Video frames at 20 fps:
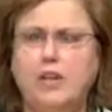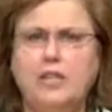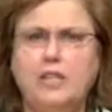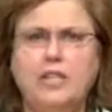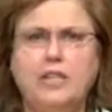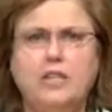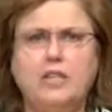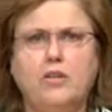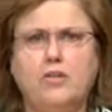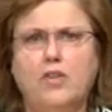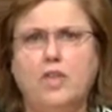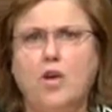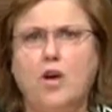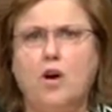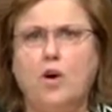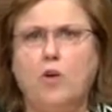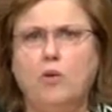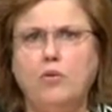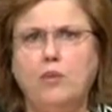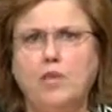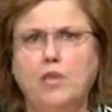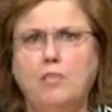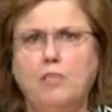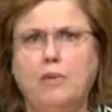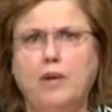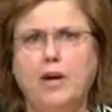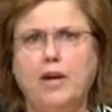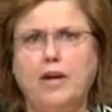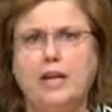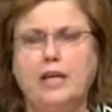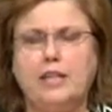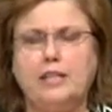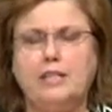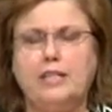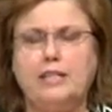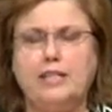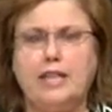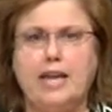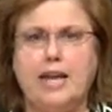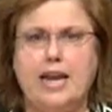these are the only
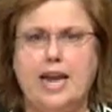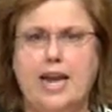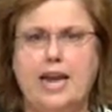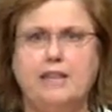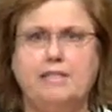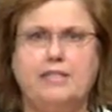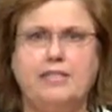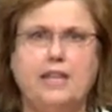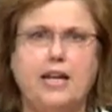products that have